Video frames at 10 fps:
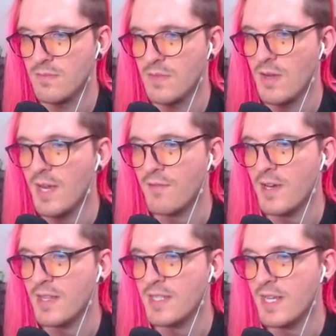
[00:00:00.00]
Oh yeah, I
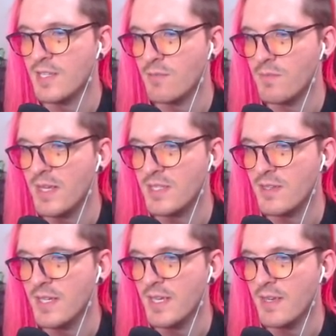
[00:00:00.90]
forgot these guys are
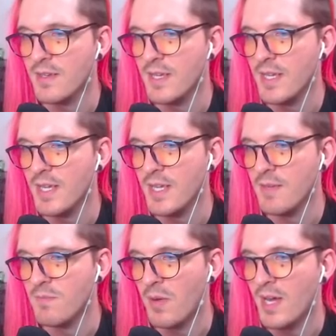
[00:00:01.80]
basically
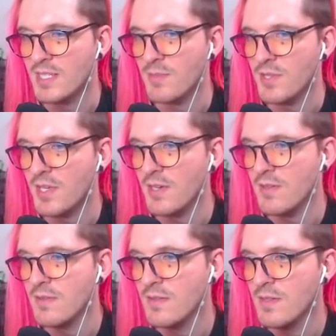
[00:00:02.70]
impossible to kill.
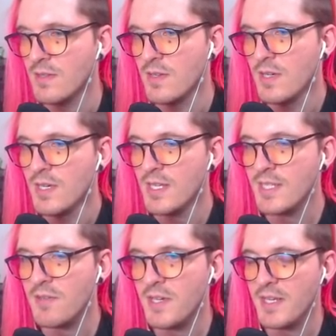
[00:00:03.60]
This
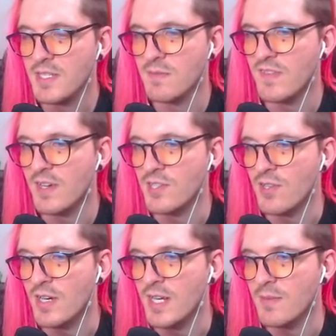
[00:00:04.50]
area has some very
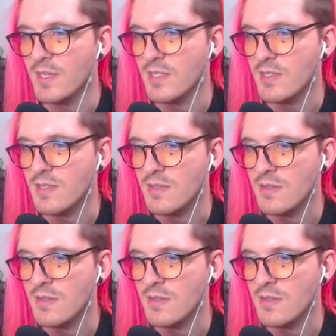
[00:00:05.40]
strong enemies.